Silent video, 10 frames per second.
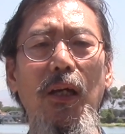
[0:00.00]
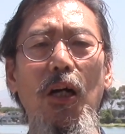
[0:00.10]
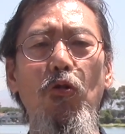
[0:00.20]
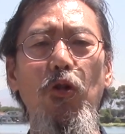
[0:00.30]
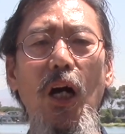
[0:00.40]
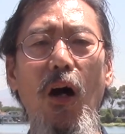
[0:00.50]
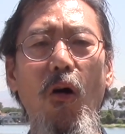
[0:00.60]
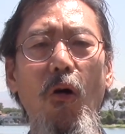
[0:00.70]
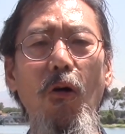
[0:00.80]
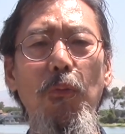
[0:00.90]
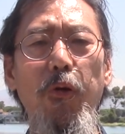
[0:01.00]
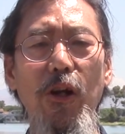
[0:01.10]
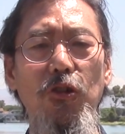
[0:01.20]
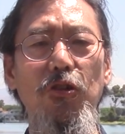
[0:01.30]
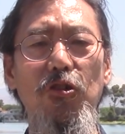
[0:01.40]
We are all
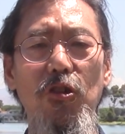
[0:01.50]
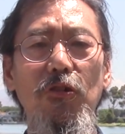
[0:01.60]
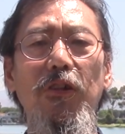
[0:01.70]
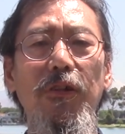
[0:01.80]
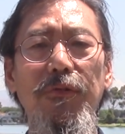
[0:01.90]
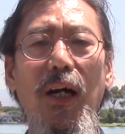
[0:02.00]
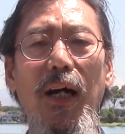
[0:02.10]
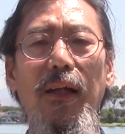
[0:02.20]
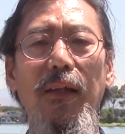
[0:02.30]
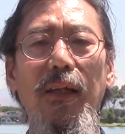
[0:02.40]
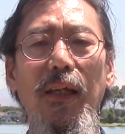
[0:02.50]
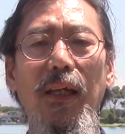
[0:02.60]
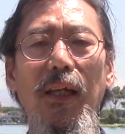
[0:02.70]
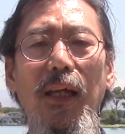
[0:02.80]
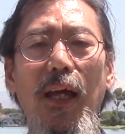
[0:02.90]
precious children of God,
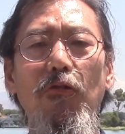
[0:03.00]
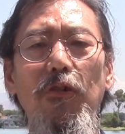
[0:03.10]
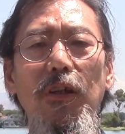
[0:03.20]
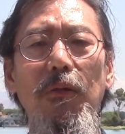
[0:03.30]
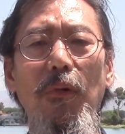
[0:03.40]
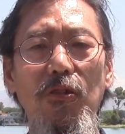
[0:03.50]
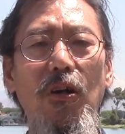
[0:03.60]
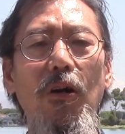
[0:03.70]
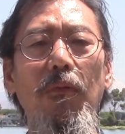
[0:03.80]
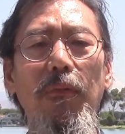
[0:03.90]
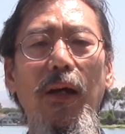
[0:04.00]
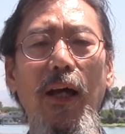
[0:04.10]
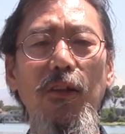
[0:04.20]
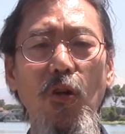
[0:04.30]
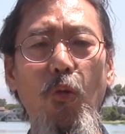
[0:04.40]
and we must come
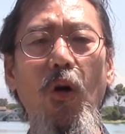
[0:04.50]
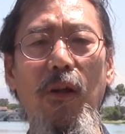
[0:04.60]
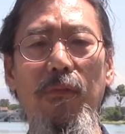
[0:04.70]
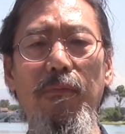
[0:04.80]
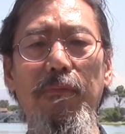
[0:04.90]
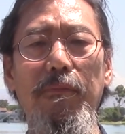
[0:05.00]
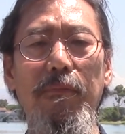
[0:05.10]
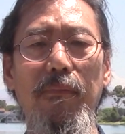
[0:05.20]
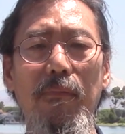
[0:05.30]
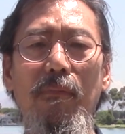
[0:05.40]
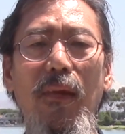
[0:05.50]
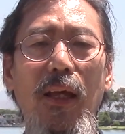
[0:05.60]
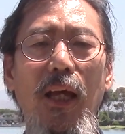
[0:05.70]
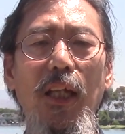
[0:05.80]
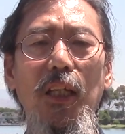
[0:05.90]
as a one.
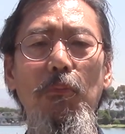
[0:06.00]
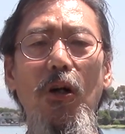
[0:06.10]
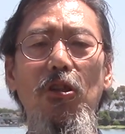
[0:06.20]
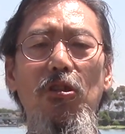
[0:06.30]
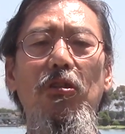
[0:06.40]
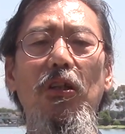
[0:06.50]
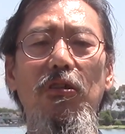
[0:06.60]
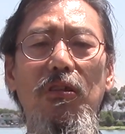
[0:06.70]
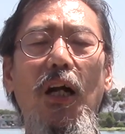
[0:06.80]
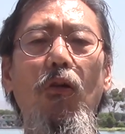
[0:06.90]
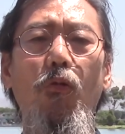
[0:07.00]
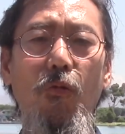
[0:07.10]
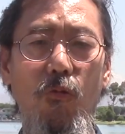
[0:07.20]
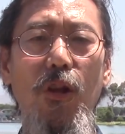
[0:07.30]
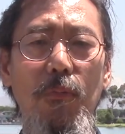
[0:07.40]
And it must start
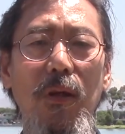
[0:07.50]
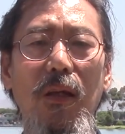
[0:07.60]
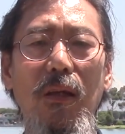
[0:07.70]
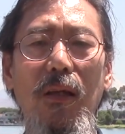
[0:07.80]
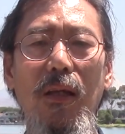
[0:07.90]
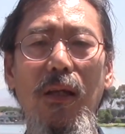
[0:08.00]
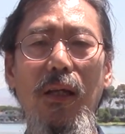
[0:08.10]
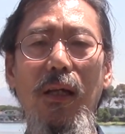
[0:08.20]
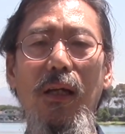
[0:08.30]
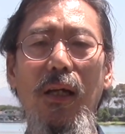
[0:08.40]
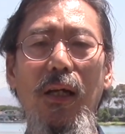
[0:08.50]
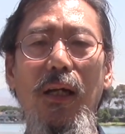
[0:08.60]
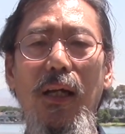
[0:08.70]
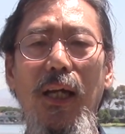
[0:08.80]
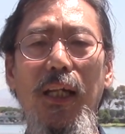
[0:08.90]
with me.
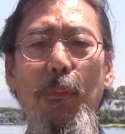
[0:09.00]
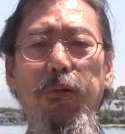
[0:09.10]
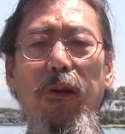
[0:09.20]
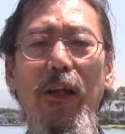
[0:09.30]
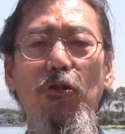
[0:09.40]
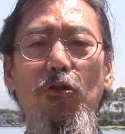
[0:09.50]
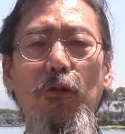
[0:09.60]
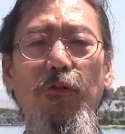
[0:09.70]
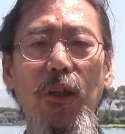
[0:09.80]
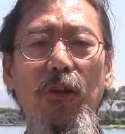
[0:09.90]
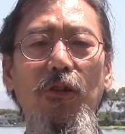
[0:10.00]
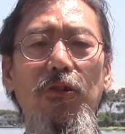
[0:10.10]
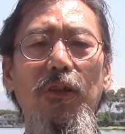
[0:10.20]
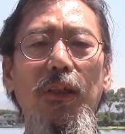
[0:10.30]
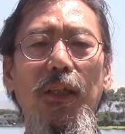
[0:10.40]
And I pledge to
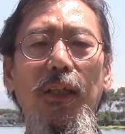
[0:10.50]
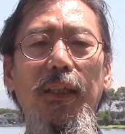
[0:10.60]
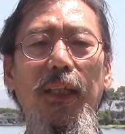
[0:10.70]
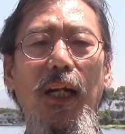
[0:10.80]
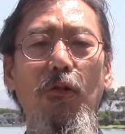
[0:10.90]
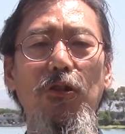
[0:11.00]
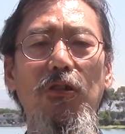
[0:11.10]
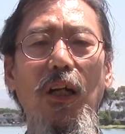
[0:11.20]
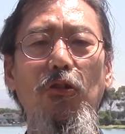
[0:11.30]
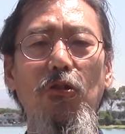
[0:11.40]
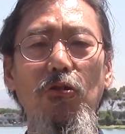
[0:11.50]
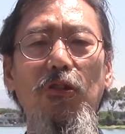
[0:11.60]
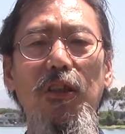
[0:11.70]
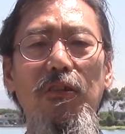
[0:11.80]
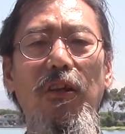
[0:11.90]
viewers that I will start to do
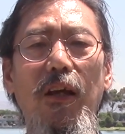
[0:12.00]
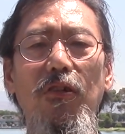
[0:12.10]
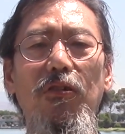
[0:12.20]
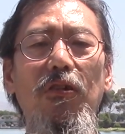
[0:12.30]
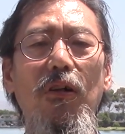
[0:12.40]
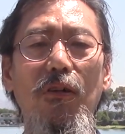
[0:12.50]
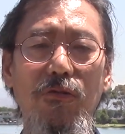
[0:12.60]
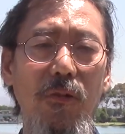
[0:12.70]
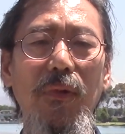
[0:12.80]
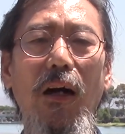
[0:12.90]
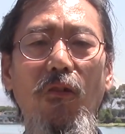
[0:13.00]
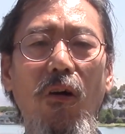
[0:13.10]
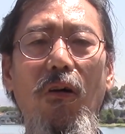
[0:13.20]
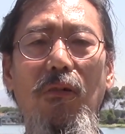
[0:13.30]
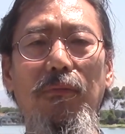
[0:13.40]
these things from now on.